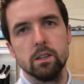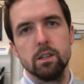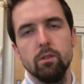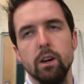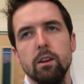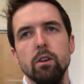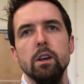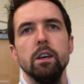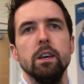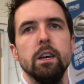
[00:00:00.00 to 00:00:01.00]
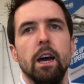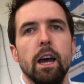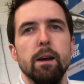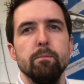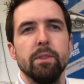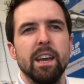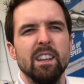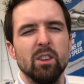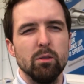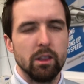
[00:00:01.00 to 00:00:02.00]
or 65.
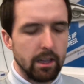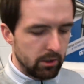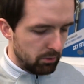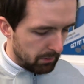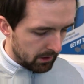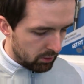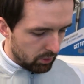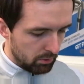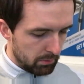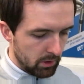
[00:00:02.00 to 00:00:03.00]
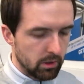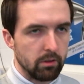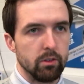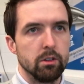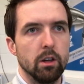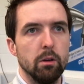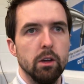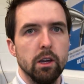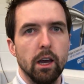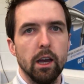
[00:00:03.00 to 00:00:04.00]
I don't think that should make too much difference, though.
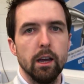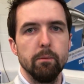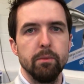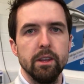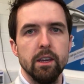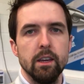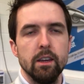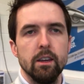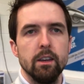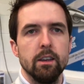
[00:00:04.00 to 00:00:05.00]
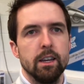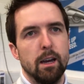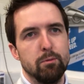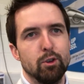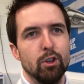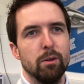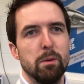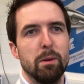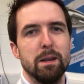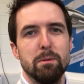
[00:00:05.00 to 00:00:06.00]
I'm sure there'll
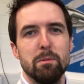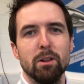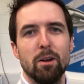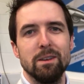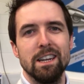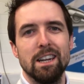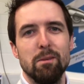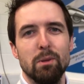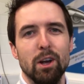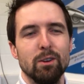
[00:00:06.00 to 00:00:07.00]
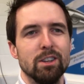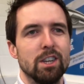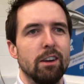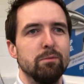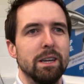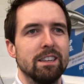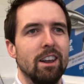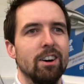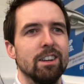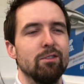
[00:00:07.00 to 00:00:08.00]
be plenty of people commenting down below that shaft makes a
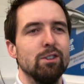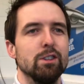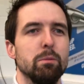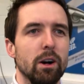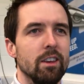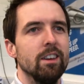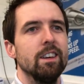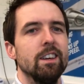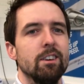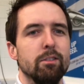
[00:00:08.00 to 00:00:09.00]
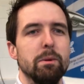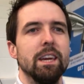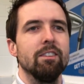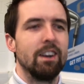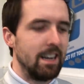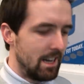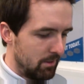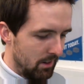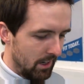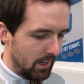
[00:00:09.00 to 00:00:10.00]
lot of difference. But for me right
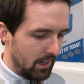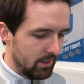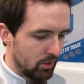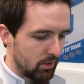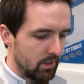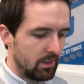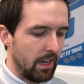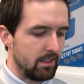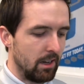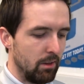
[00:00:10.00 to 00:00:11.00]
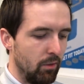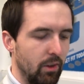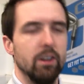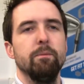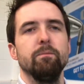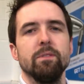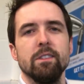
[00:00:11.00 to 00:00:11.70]
now, just to test how they feel,